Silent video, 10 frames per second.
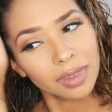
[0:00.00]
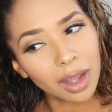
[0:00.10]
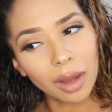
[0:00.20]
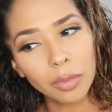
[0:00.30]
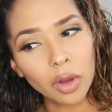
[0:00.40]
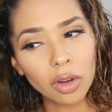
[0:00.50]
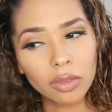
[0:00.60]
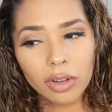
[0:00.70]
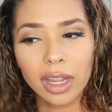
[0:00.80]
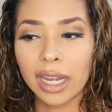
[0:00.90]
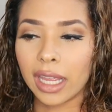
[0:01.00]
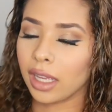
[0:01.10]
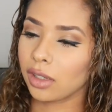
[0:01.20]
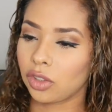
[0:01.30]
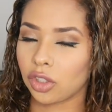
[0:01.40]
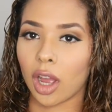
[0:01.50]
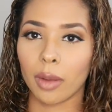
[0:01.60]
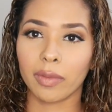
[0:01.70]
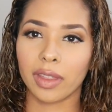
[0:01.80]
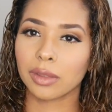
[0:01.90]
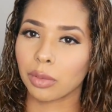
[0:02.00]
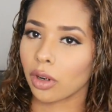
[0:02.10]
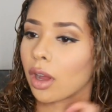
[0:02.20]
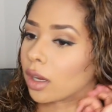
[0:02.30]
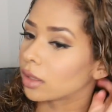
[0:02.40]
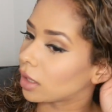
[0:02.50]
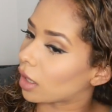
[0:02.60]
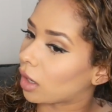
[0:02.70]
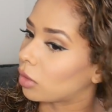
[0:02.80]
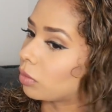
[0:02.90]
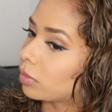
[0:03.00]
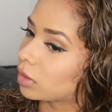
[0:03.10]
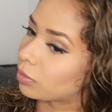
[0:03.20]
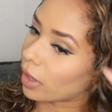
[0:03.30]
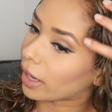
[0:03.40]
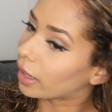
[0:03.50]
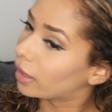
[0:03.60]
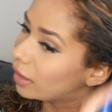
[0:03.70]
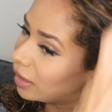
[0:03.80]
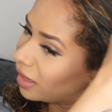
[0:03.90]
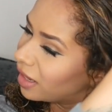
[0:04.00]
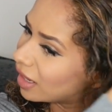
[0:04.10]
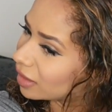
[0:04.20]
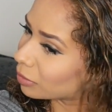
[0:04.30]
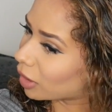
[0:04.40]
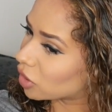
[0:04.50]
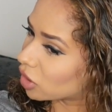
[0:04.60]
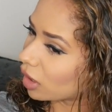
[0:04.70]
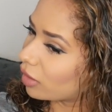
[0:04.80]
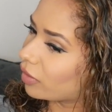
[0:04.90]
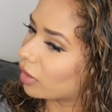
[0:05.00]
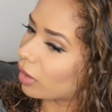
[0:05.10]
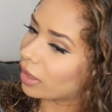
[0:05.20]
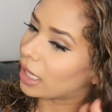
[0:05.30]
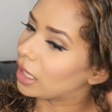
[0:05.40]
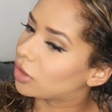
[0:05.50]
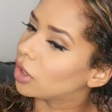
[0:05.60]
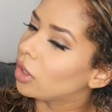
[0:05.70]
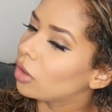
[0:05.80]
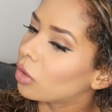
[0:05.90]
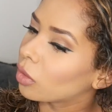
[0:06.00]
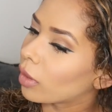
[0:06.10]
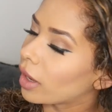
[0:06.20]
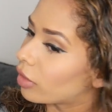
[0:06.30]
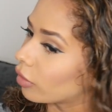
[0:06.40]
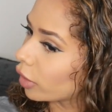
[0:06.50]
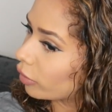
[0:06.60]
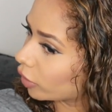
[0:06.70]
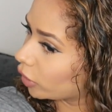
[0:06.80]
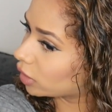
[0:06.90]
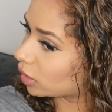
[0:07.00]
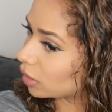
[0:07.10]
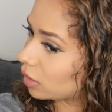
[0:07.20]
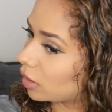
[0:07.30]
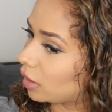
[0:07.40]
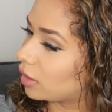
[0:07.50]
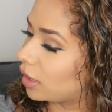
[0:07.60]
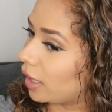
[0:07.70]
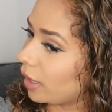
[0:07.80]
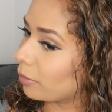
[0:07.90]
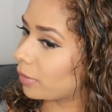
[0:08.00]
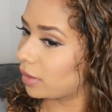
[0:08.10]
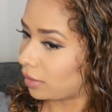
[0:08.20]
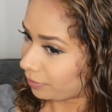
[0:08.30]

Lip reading: I'm not really shy with this product. I'll spray as much as I feel I need to, all the way through, roots to the tips.